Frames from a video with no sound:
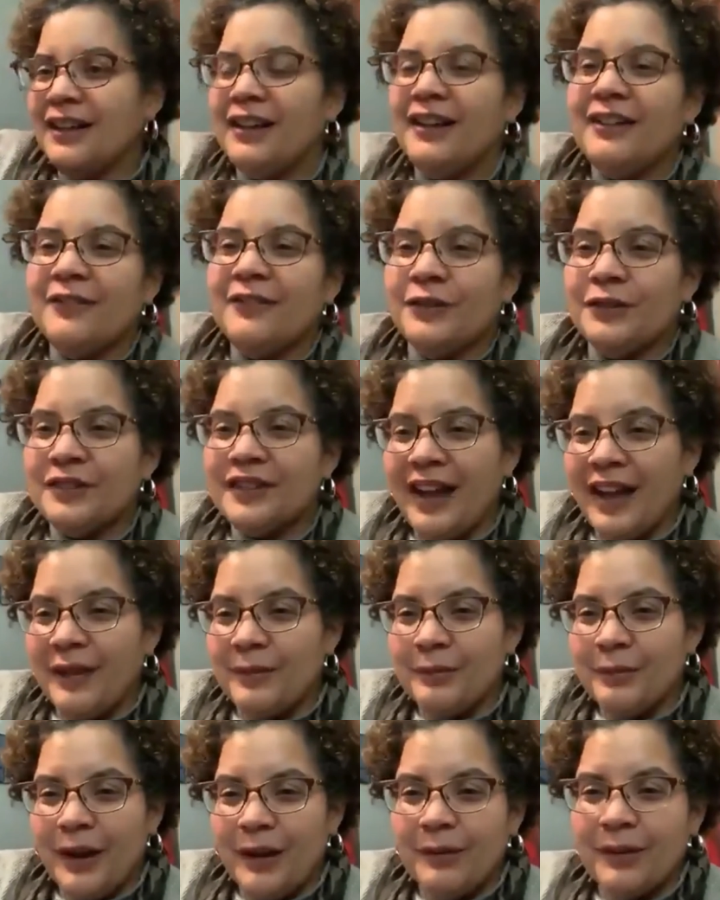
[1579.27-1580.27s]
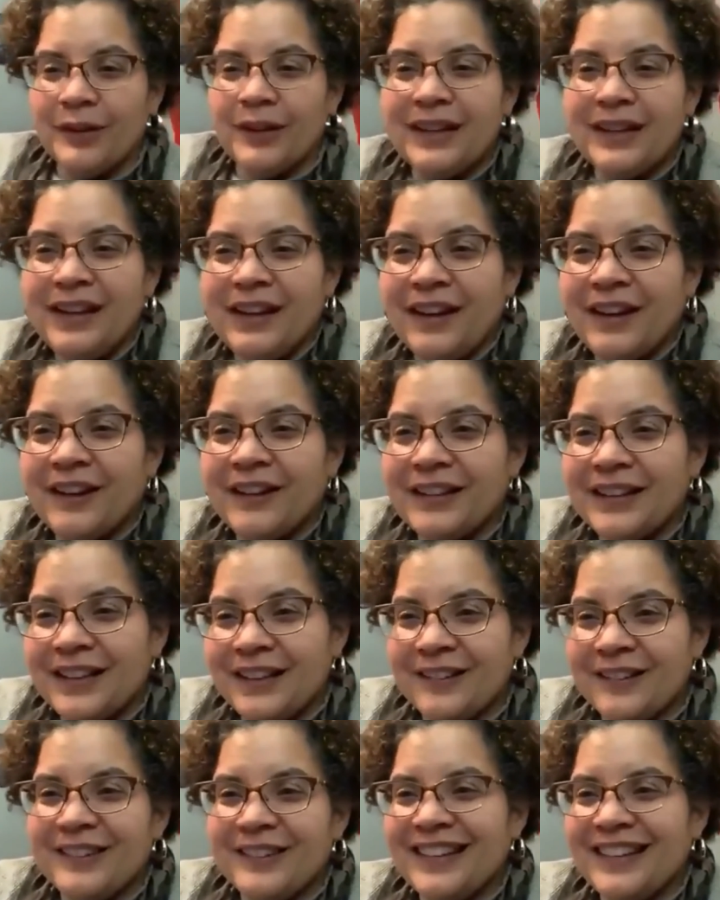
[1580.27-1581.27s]
full-time primary care in the
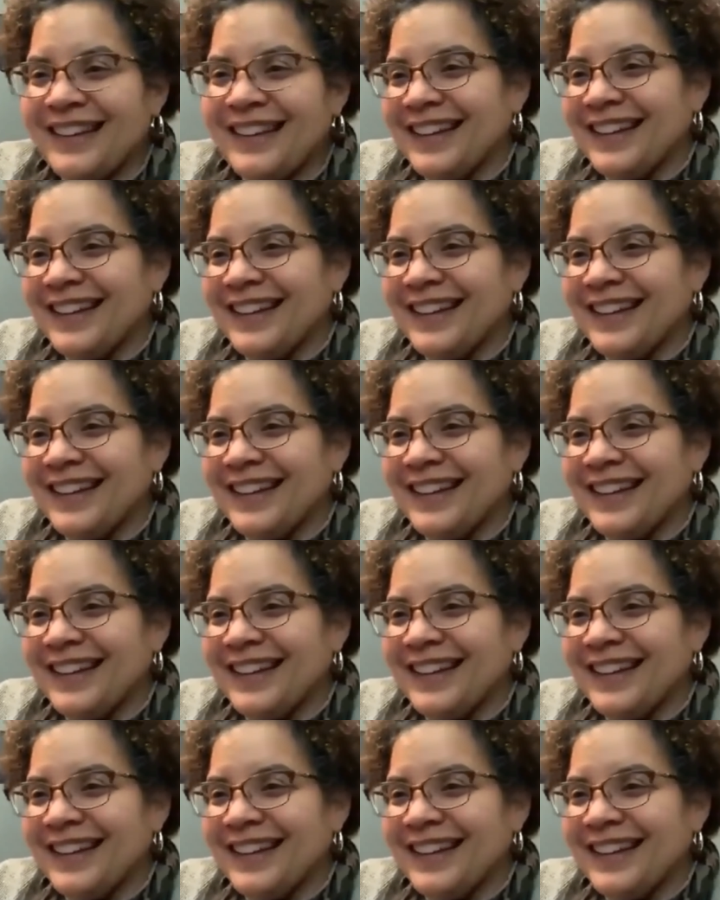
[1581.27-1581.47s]
inner city.